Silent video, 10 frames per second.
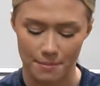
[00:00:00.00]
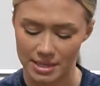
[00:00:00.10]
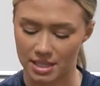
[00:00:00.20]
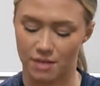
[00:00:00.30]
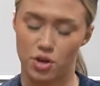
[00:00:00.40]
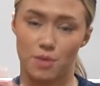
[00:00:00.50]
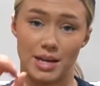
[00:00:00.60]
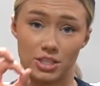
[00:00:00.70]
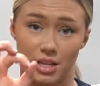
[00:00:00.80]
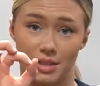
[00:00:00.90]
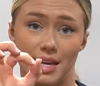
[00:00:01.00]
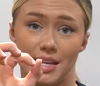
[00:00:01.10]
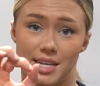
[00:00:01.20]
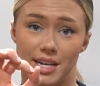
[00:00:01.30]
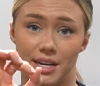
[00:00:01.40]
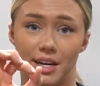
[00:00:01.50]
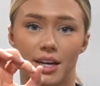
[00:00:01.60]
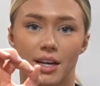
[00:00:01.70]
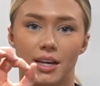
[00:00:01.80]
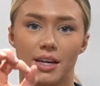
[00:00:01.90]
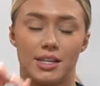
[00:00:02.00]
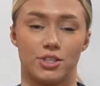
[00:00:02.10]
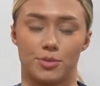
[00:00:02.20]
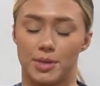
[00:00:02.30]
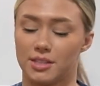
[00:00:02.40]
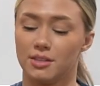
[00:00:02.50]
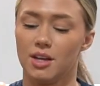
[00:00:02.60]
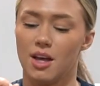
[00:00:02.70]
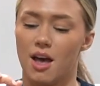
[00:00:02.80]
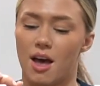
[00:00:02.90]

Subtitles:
And basically, if you imagine it, this here is your muscle,